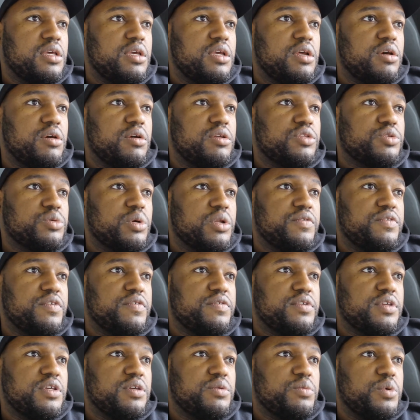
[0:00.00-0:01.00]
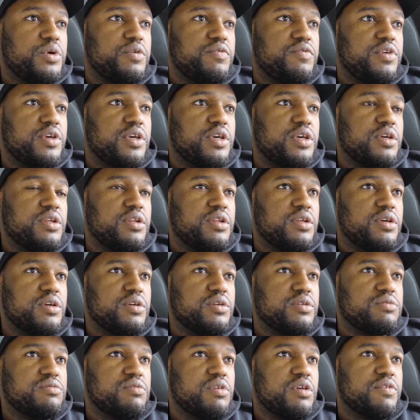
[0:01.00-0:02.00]
you know, in 2015 went vegan.
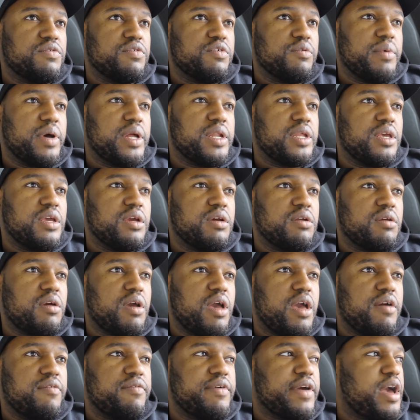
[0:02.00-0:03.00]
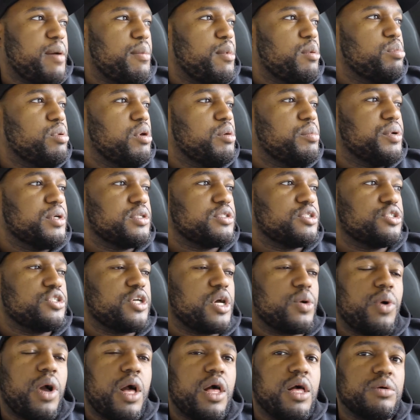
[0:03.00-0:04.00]
I was vegan for about a year and a half. I got my blood pressure
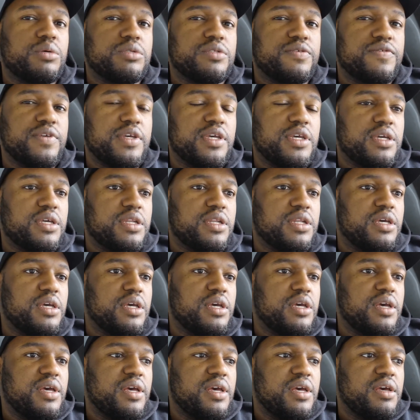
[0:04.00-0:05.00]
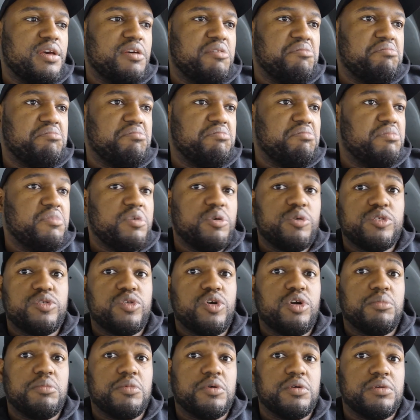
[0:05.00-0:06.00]
checked while I was vegan. It was
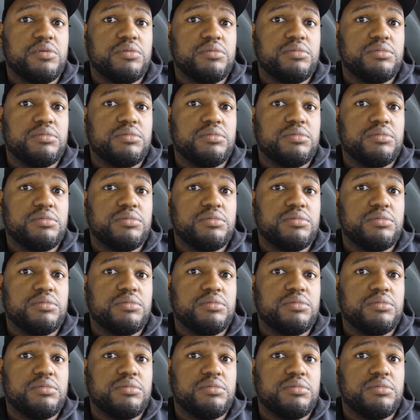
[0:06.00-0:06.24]
normal.